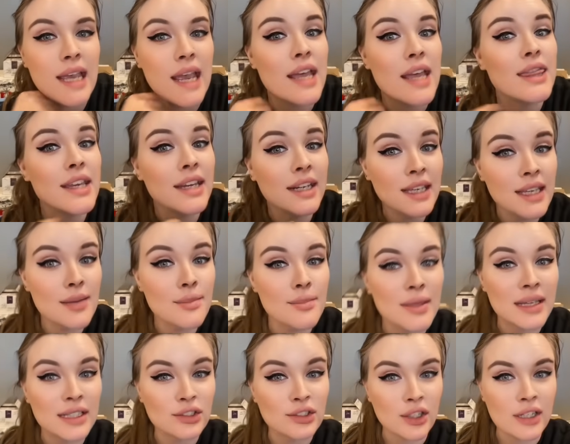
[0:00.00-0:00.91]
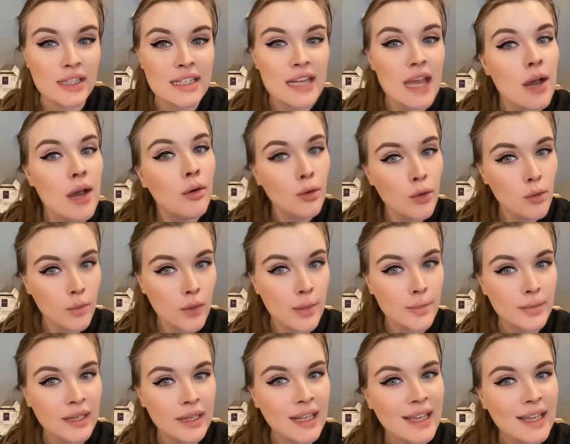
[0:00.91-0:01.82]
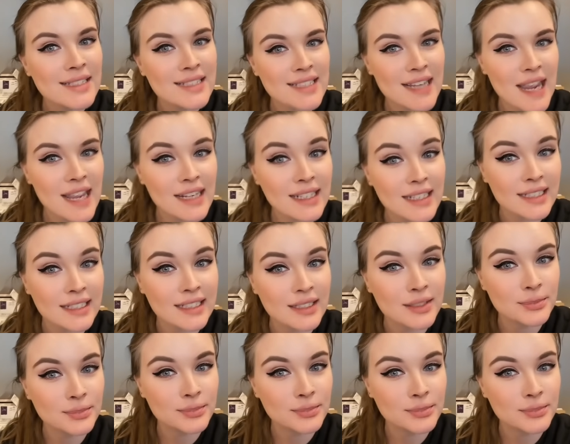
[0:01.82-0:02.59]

and then he mentioned how a woman had died in it.